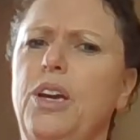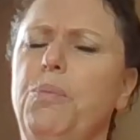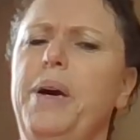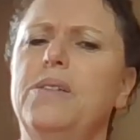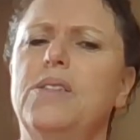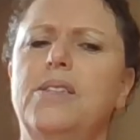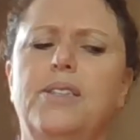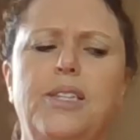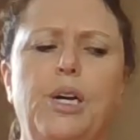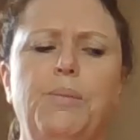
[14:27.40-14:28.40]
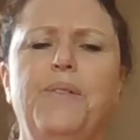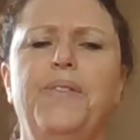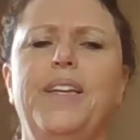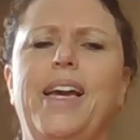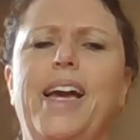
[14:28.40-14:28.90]
Think about some
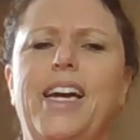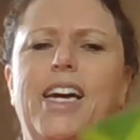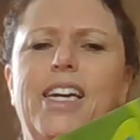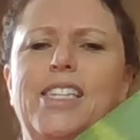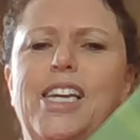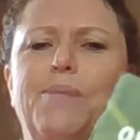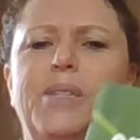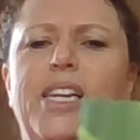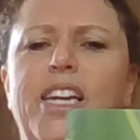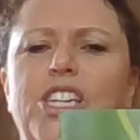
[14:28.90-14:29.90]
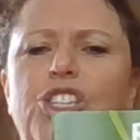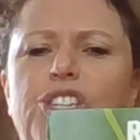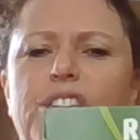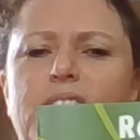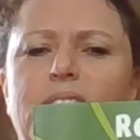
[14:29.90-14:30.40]
of the
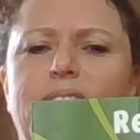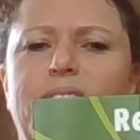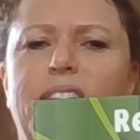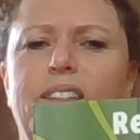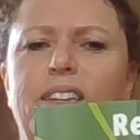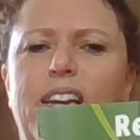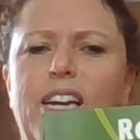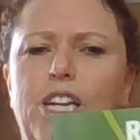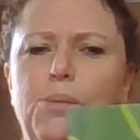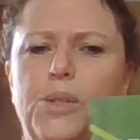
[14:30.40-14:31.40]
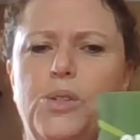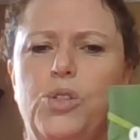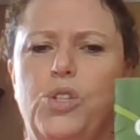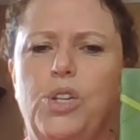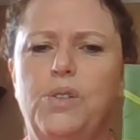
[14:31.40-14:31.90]
adaptations that the
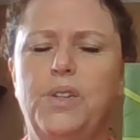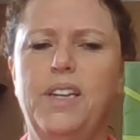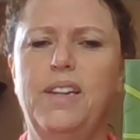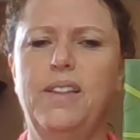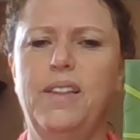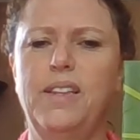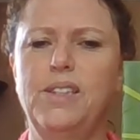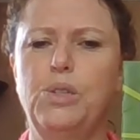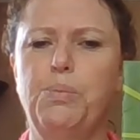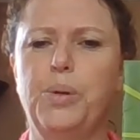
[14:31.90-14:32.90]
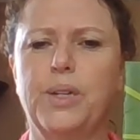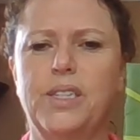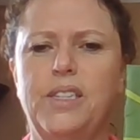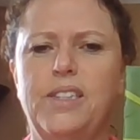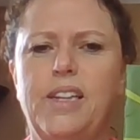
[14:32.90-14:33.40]
animals showed in this book
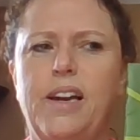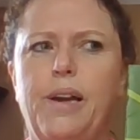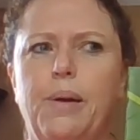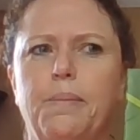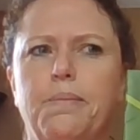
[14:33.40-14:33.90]
today.